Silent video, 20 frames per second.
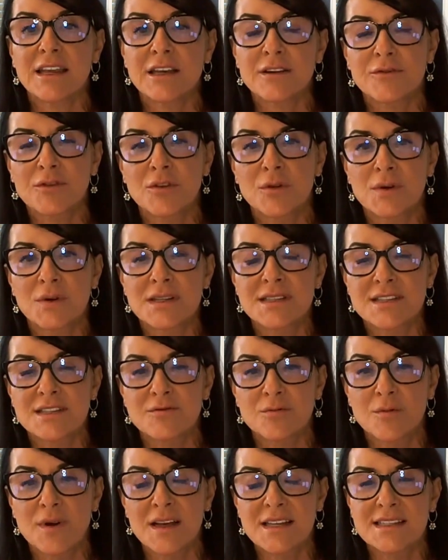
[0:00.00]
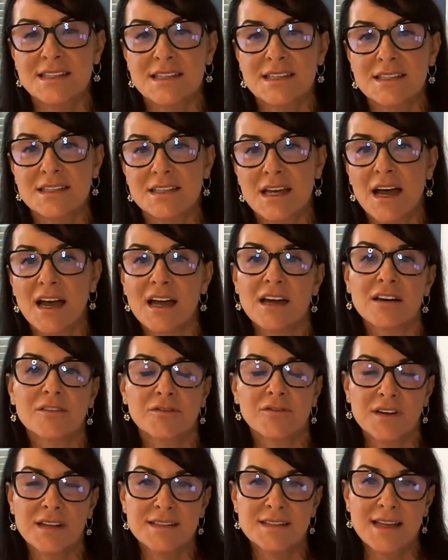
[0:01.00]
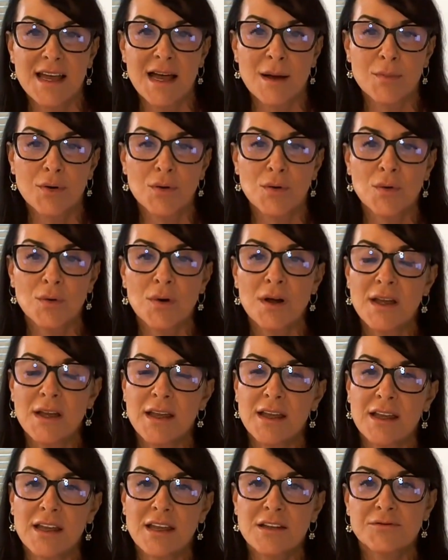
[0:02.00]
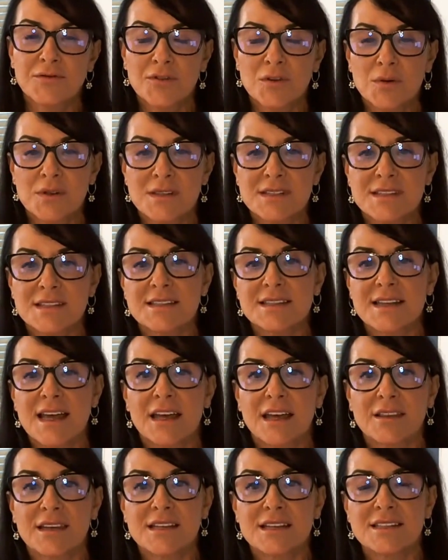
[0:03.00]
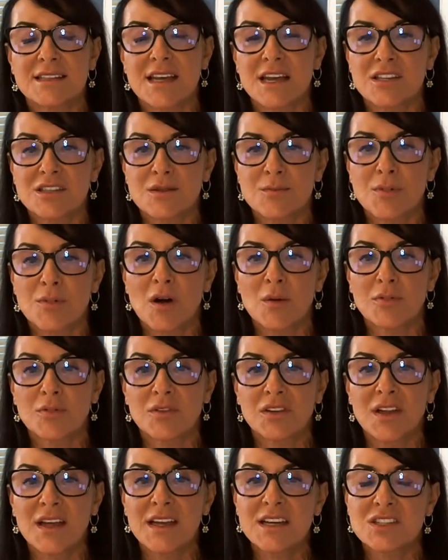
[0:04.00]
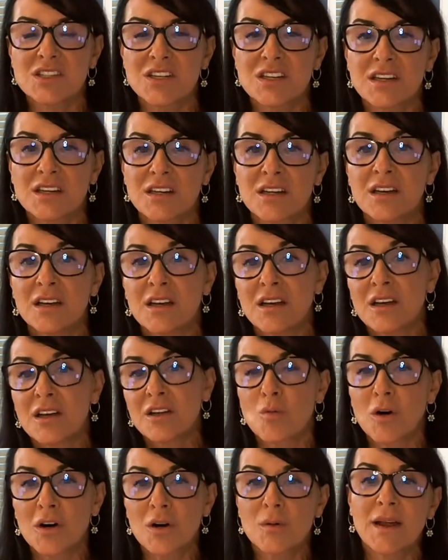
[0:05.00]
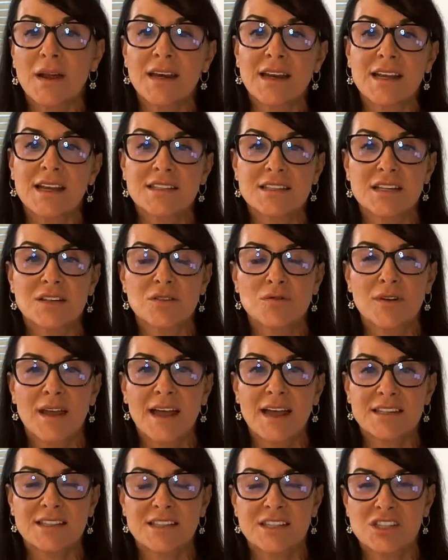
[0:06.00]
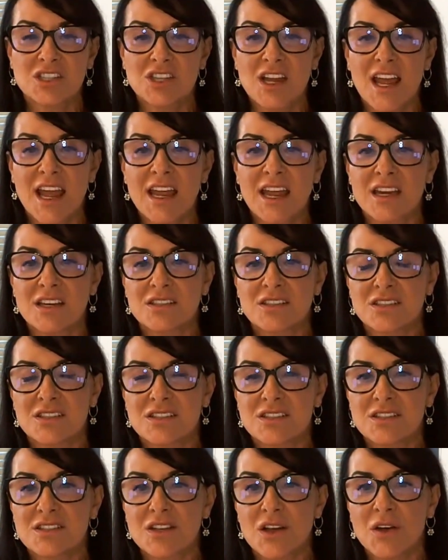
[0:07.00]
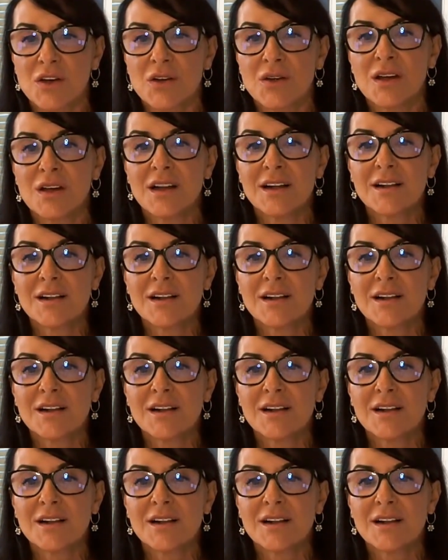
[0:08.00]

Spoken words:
influence of Western diet, for example, influenced the Southeast Asian population? What do we need to look at to change? So